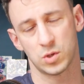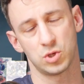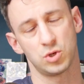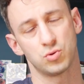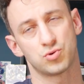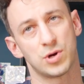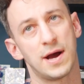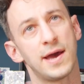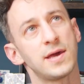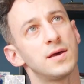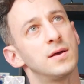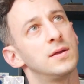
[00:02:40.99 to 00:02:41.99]
You
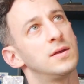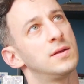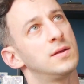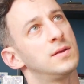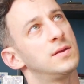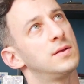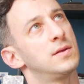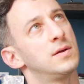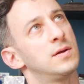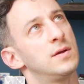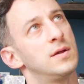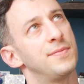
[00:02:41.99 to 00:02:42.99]
try.
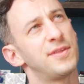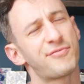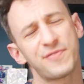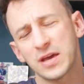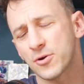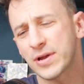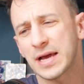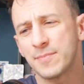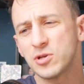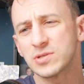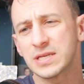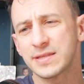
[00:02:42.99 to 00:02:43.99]
The fingering I'm
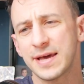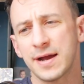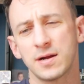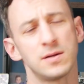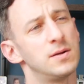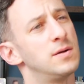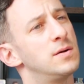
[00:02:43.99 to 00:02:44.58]
using there.